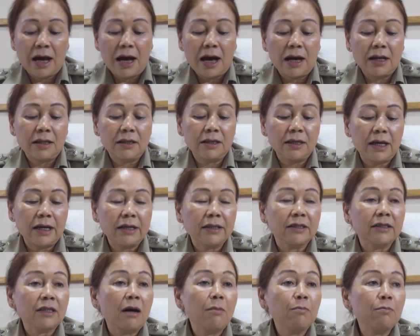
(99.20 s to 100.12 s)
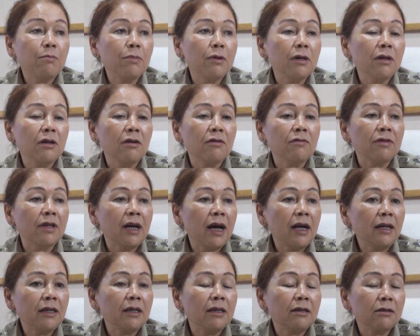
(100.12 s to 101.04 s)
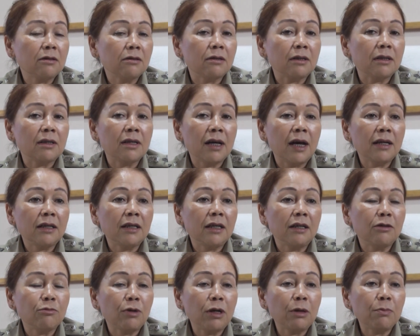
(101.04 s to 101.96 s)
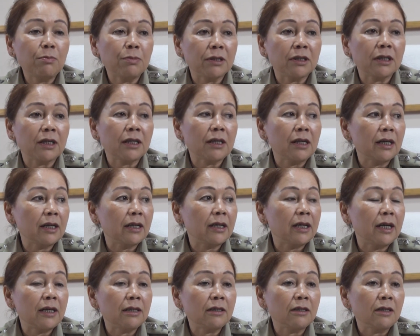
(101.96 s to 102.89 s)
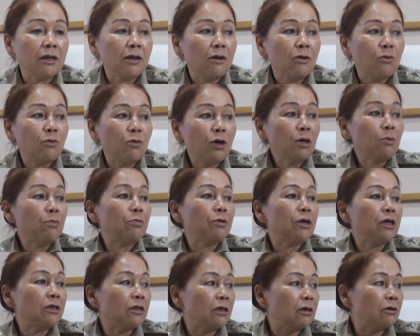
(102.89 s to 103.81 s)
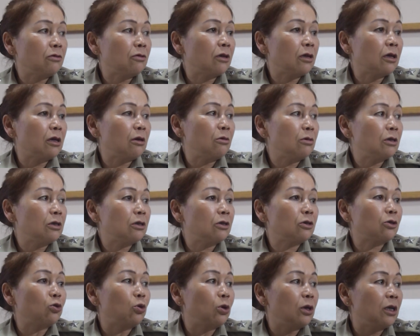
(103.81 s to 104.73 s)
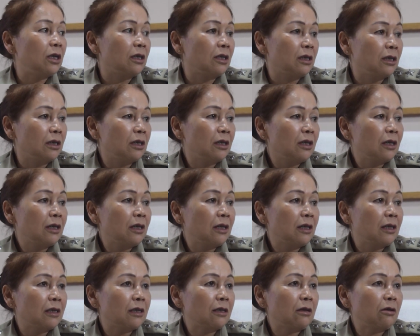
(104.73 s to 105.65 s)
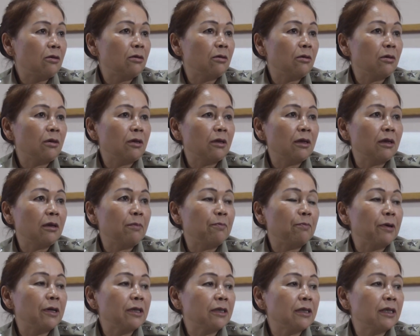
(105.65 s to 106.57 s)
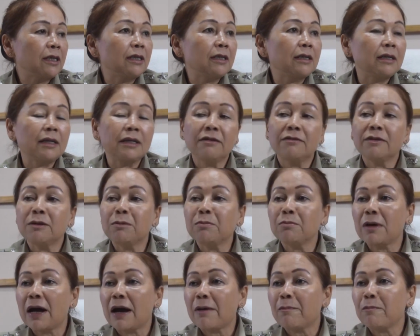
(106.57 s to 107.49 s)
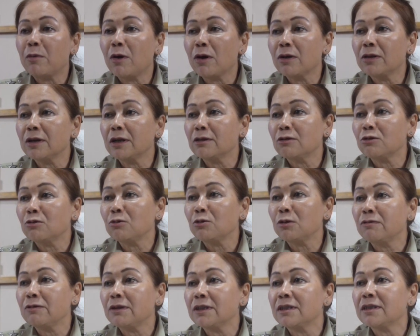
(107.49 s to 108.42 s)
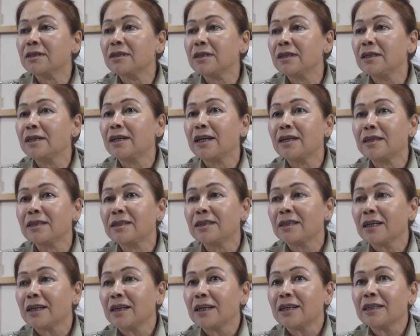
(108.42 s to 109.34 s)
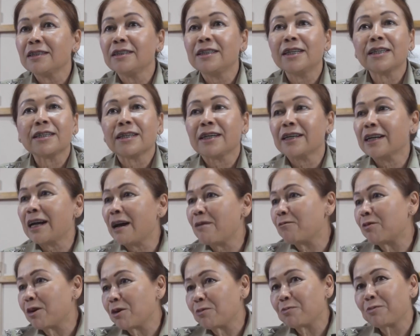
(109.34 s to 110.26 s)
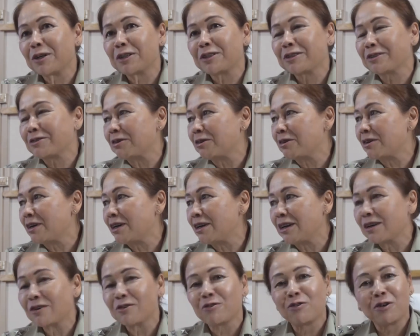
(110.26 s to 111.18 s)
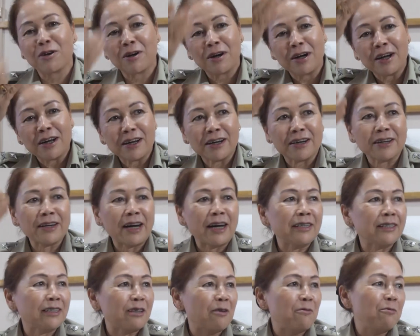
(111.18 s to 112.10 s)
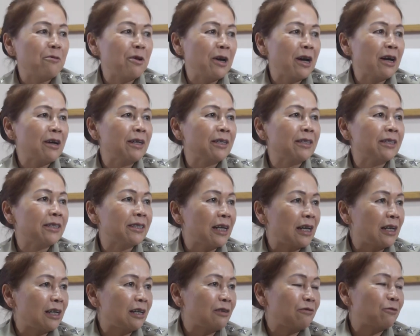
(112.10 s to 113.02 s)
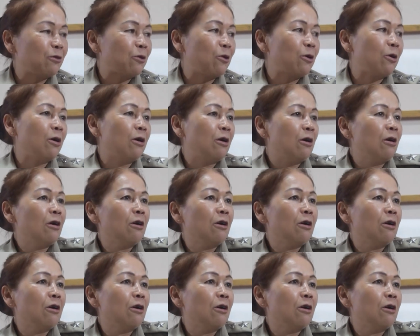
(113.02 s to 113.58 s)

And the example of that is that in one particular case, one pressure cooker was stolen. Now the person didn't even bother to even steal anything, just grab one pressure cooker, go run somewhere and sell it for